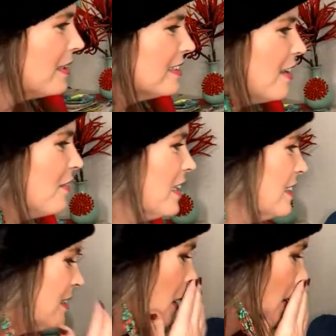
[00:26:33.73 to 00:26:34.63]
I love it.
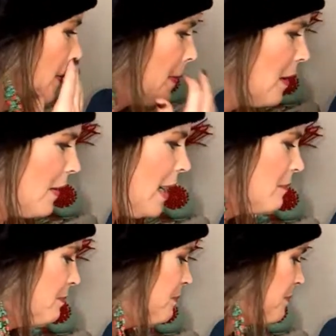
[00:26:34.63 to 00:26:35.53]
Okay.